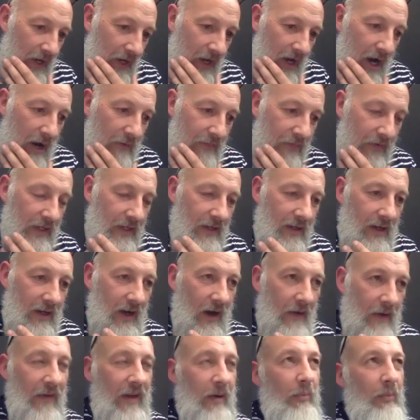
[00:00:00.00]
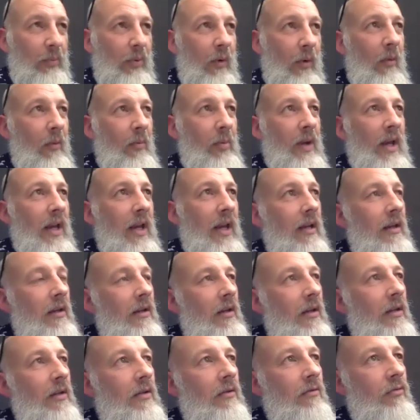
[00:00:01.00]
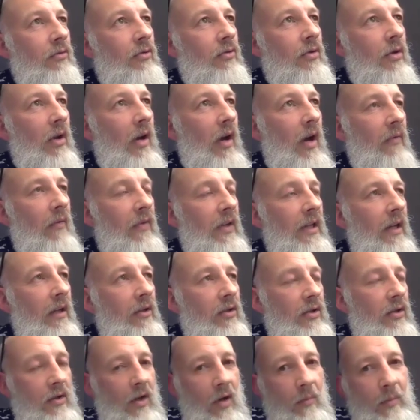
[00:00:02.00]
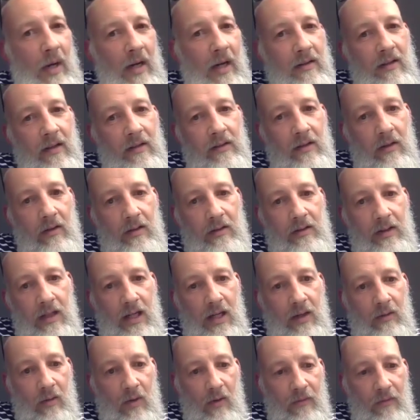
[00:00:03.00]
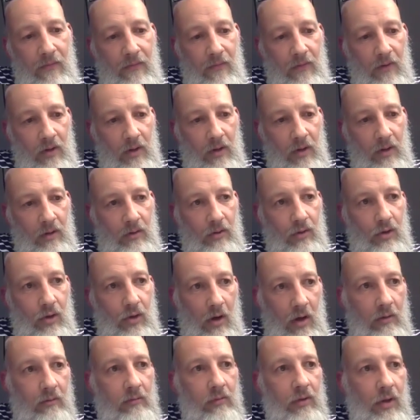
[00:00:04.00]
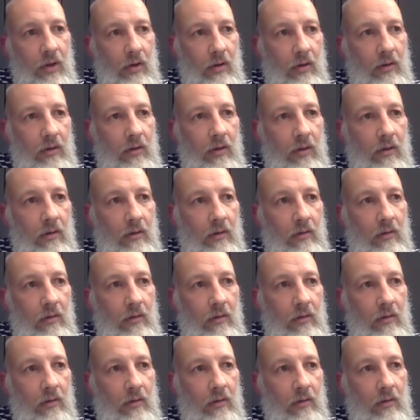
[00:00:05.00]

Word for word: I think I think probably I think I just go back to this idea of childhood